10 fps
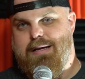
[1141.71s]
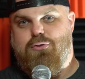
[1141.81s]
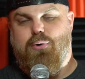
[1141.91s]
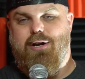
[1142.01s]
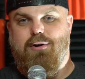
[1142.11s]

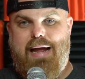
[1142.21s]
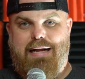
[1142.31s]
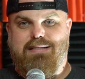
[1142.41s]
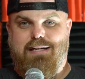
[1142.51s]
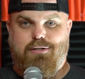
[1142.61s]
at Twitter
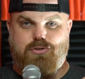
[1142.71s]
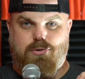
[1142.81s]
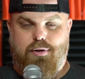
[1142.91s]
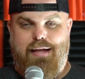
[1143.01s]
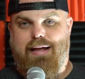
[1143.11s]
at Taylor
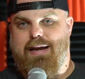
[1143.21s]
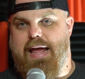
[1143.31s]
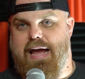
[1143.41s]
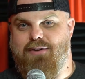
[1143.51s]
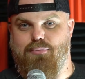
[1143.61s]
Schroll,
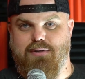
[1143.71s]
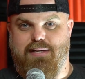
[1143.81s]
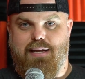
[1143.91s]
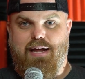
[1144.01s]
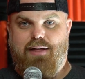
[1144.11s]
and at
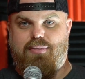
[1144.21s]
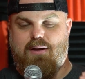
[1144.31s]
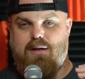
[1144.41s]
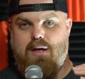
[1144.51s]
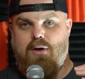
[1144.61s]
Forte
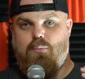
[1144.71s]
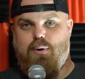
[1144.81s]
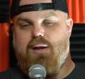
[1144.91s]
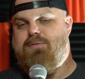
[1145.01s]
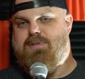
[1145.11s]
Catholic.
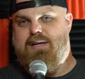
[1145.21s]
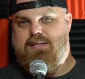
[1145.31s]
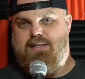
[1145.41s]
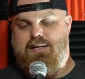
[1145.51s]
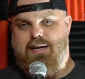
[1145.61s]
Would love to
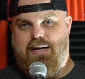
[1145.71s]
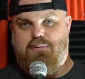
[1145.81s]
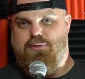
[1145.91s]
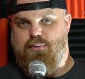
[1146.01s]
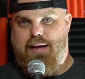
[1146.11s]
get to
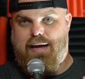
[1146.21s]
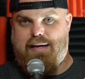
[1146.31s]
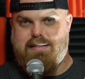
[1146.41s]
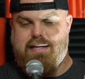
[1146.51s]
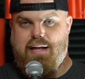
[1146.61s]
connect with you
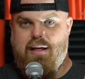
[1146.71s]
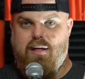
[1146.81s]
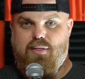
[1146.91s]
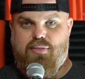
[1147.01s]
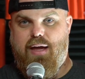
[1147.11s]
guys
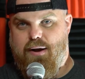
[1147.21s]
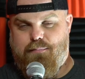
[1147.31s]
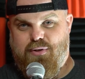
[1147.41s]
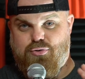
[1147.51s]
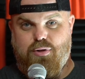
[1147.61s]
there.
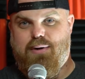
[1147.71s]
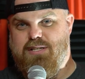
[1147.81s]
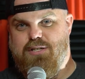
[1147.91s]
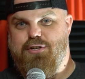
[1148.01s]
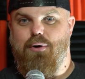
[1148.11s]
Enjoy the
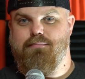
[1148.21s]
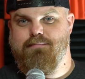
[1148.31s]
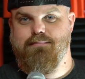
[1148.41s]
rest of the show.